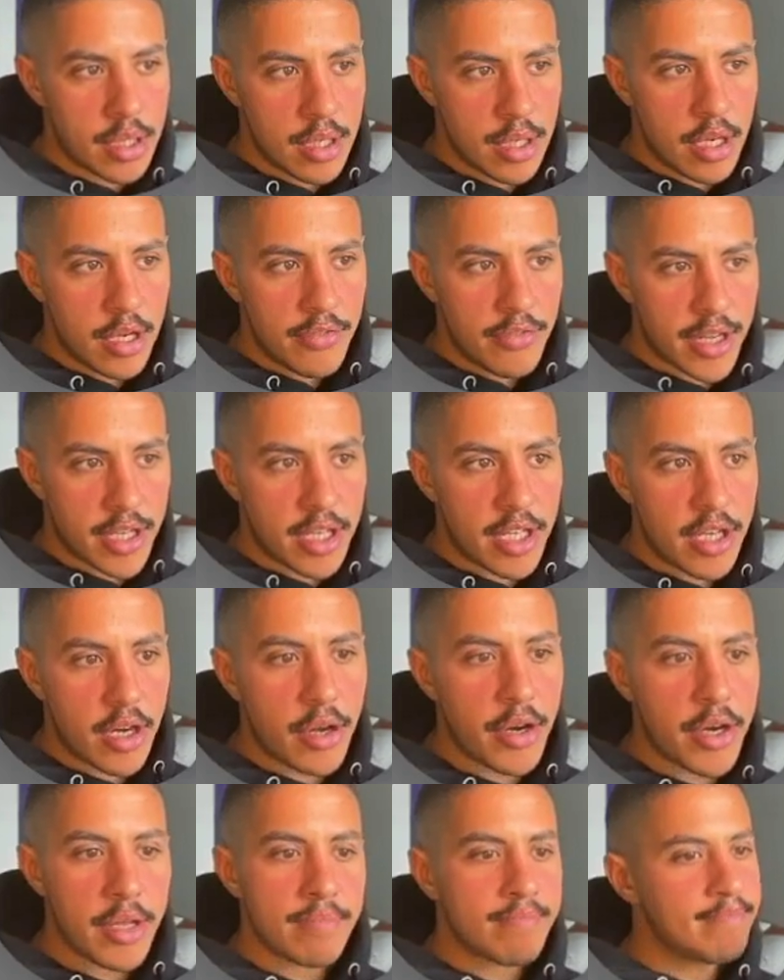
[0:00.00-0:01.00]
If I click
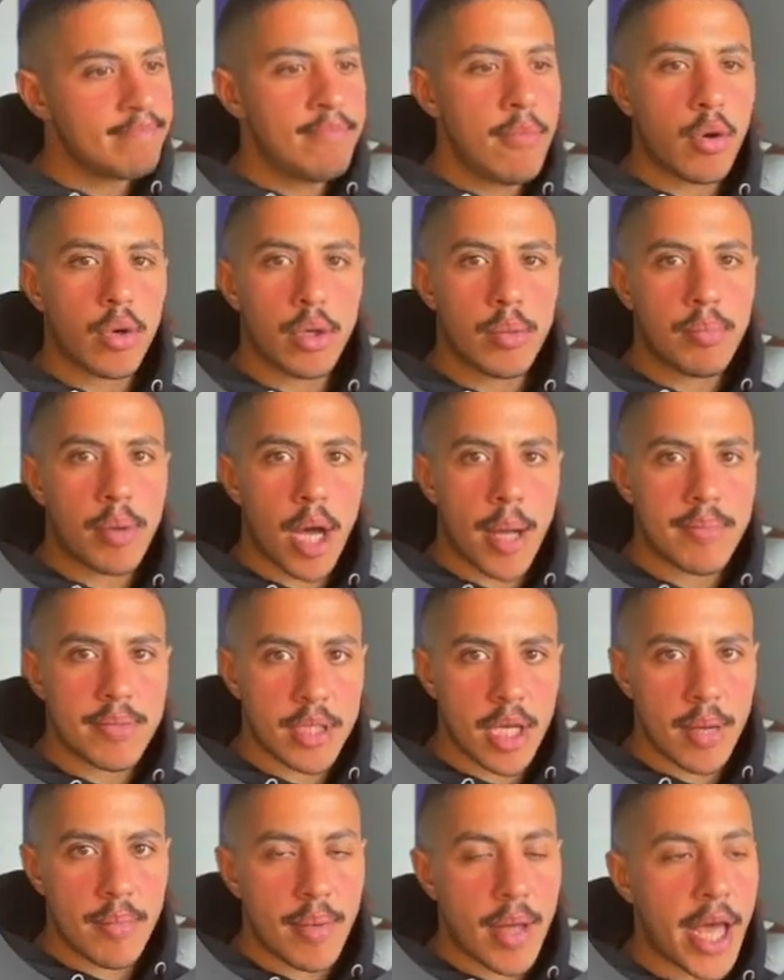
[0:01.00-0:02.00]
on it, modal pops
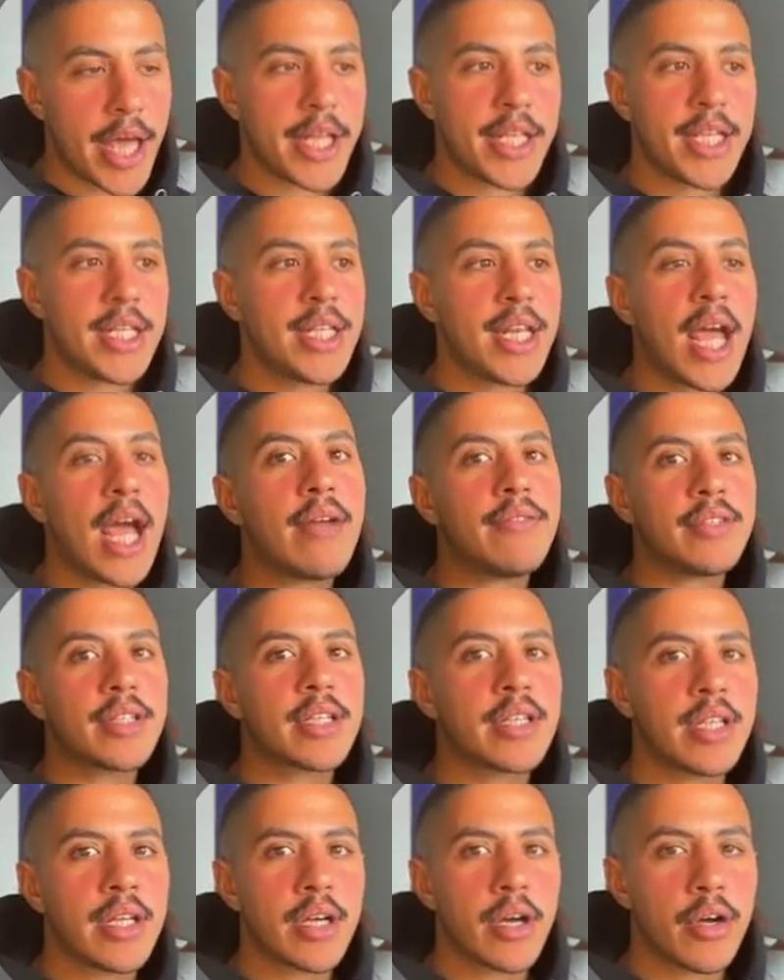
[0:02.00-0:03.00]
up. I didn't have to
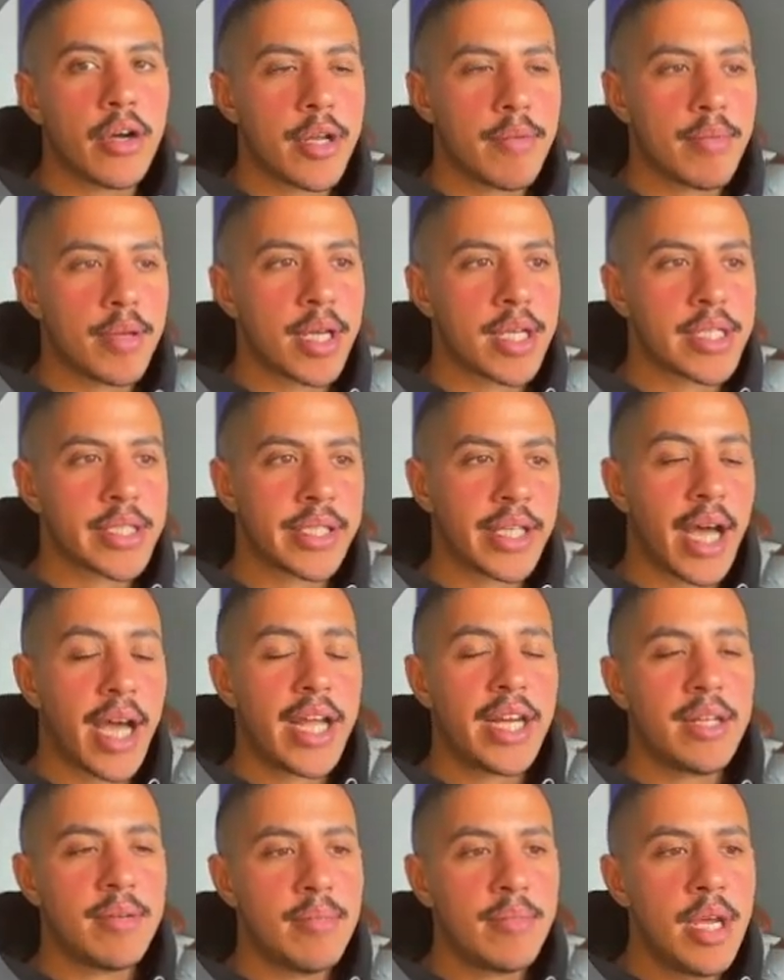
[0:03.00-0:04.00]
click on it because the
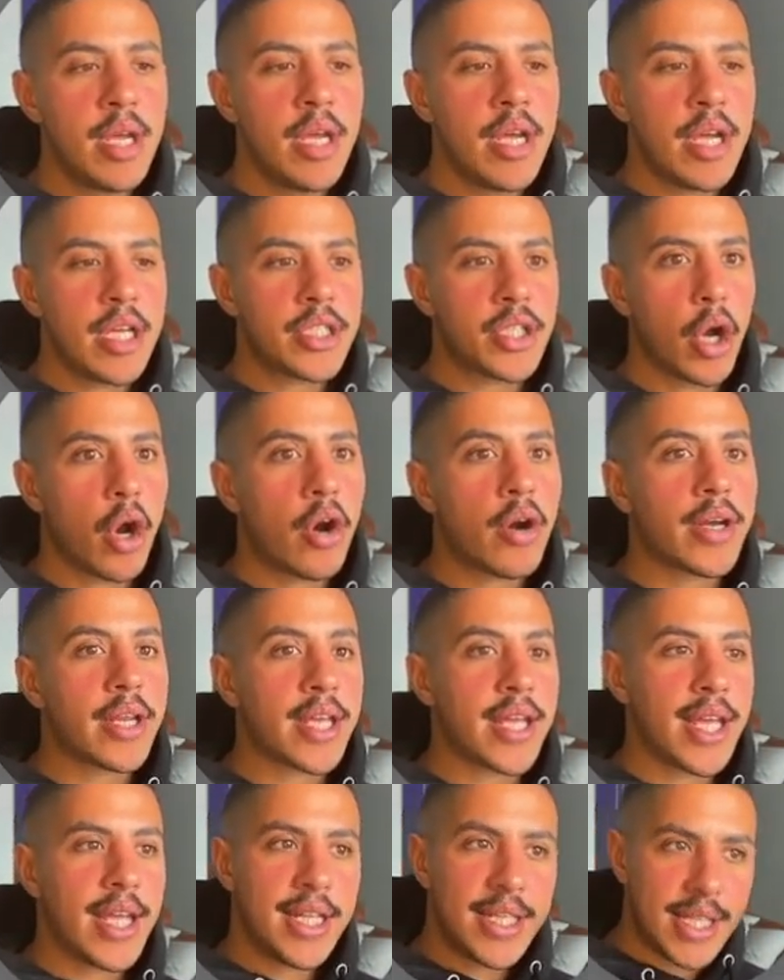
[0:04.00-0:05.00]
item is already
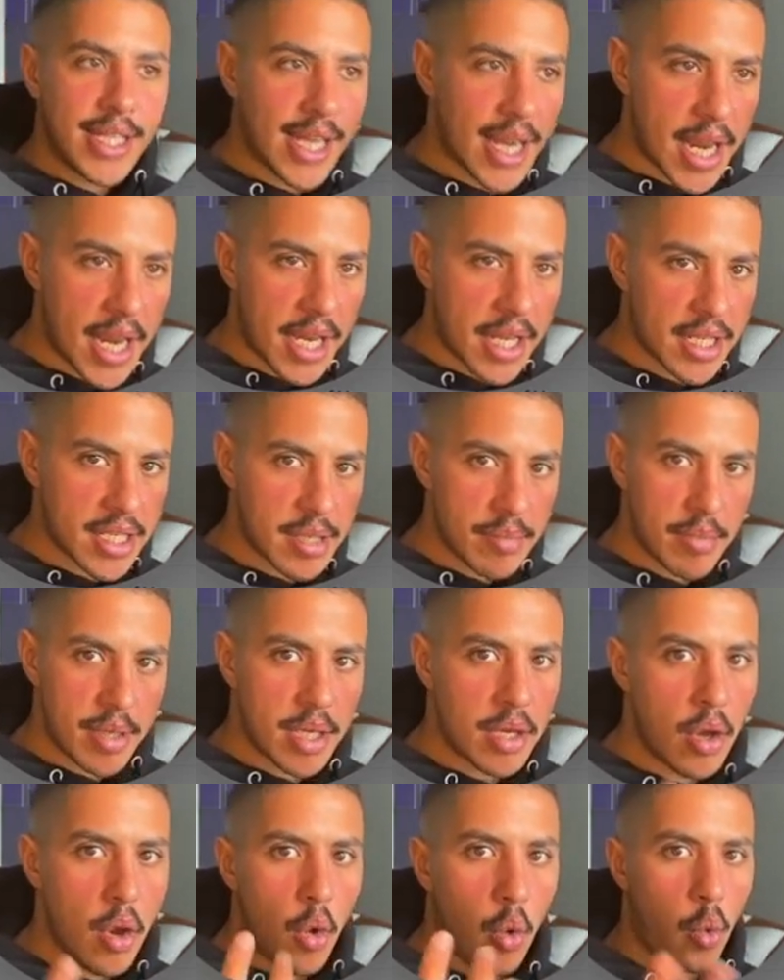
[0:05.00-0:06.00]
indicating to
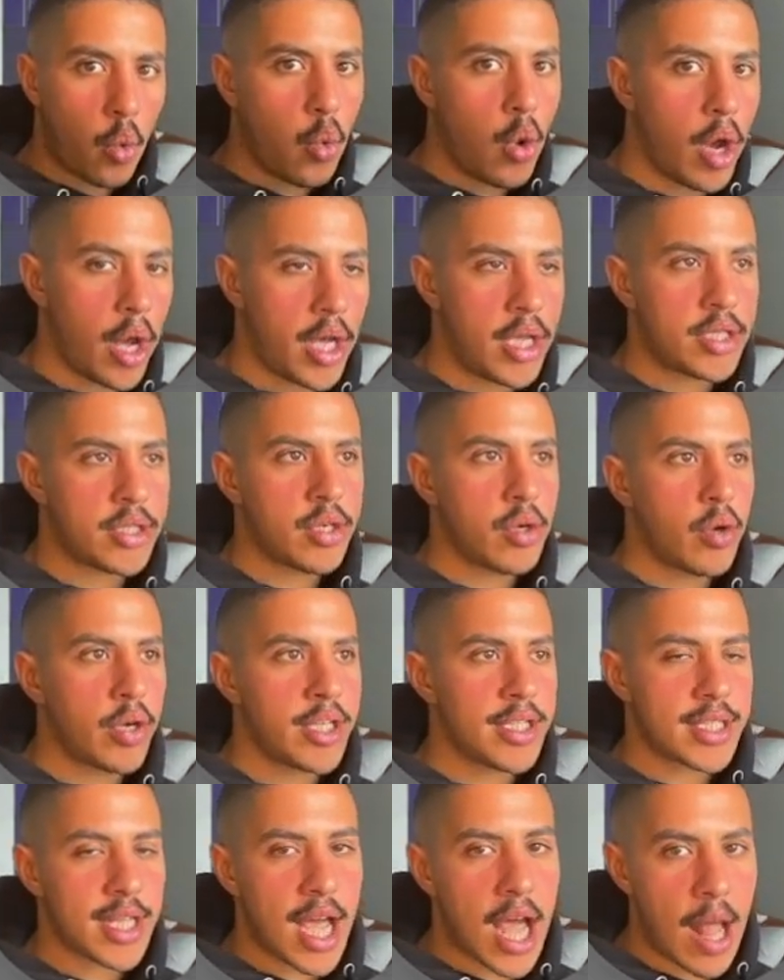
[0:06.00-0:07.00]
me what is
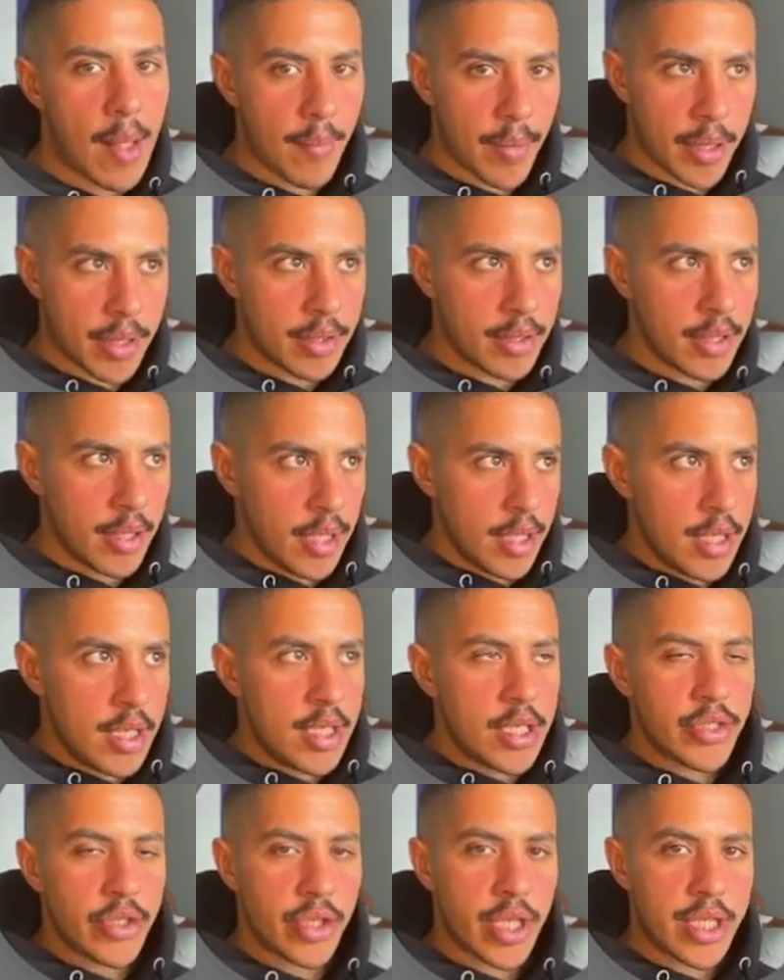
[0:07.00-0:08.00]
going to happen.
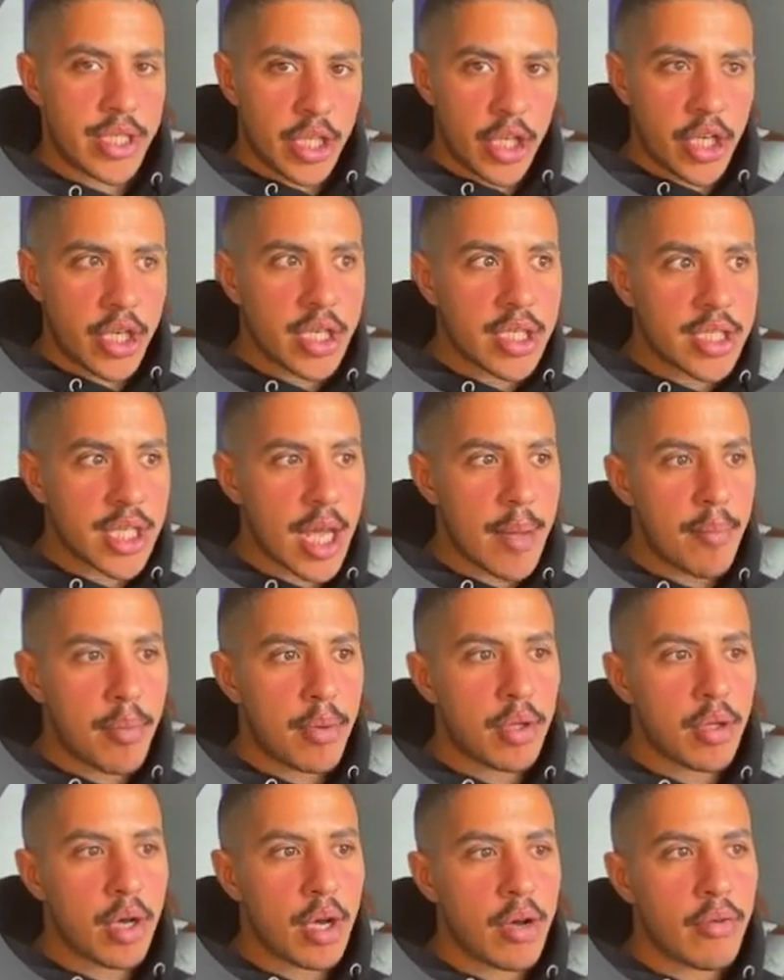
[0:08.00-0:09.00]
So that's a good
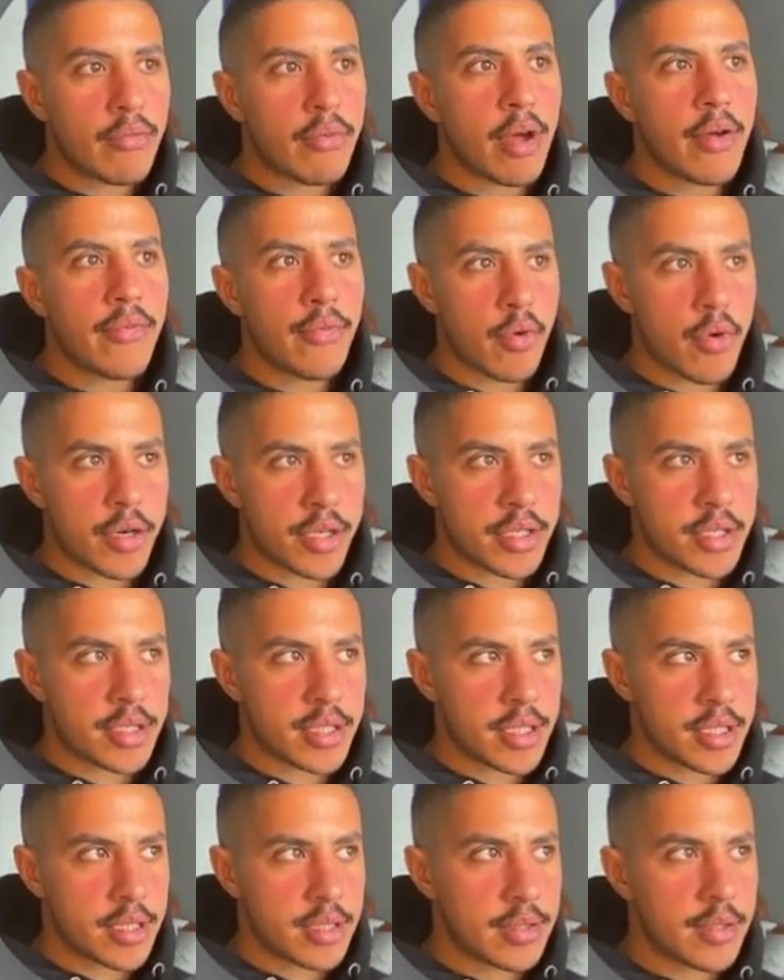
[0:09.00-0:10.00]
example of
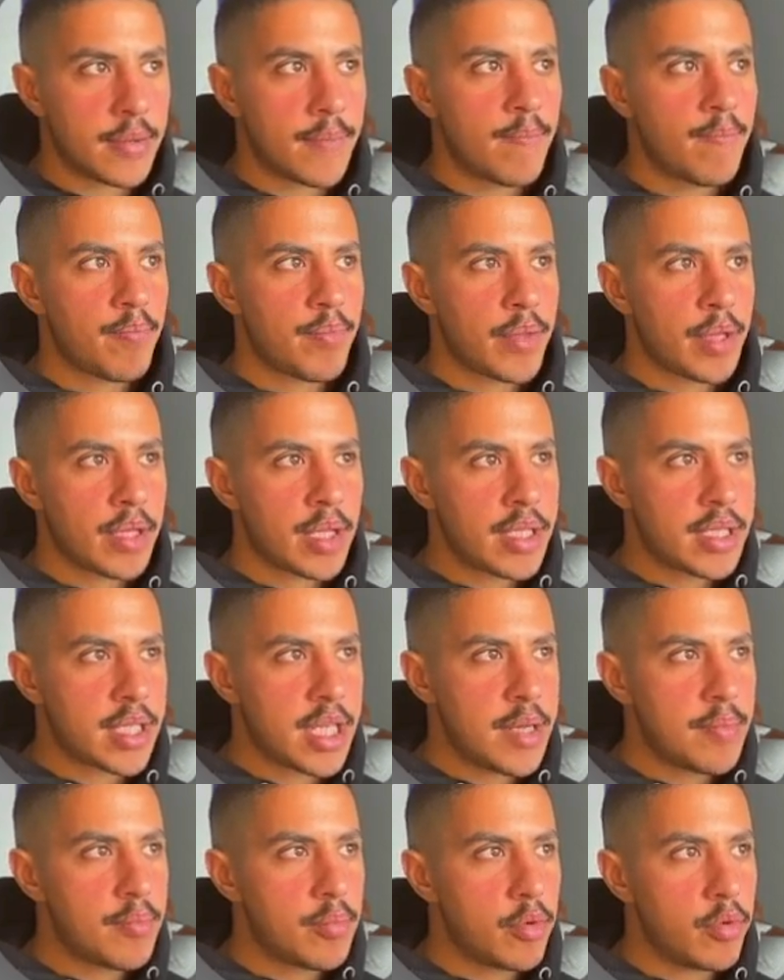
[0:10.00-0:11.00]
affordances. Let's
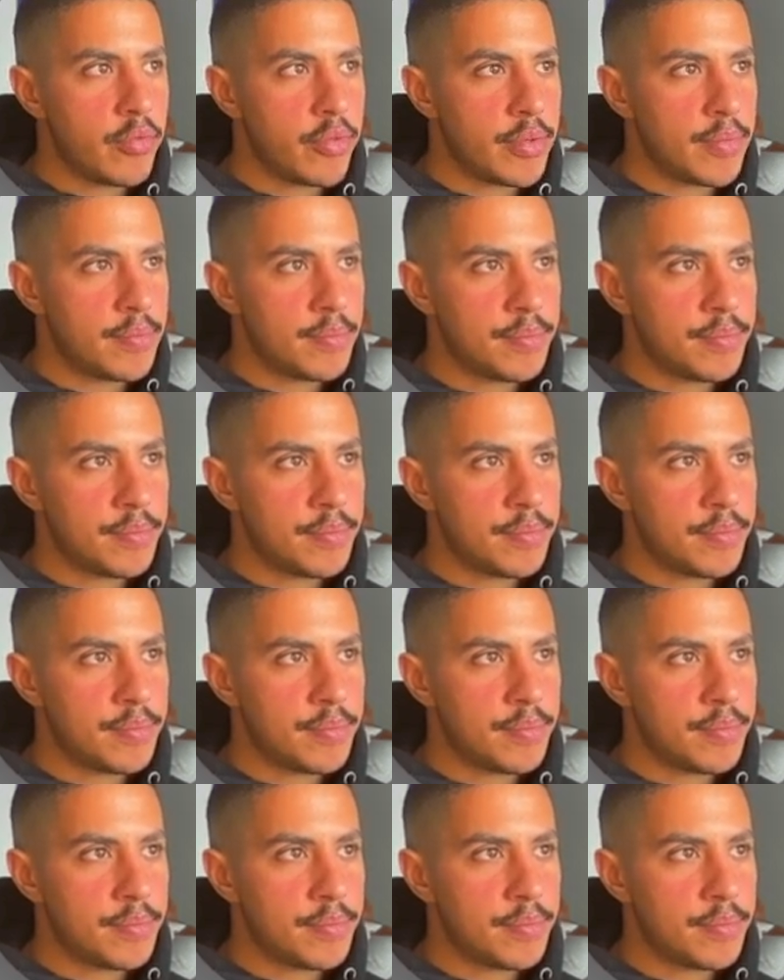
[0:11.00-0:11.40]
keep moving.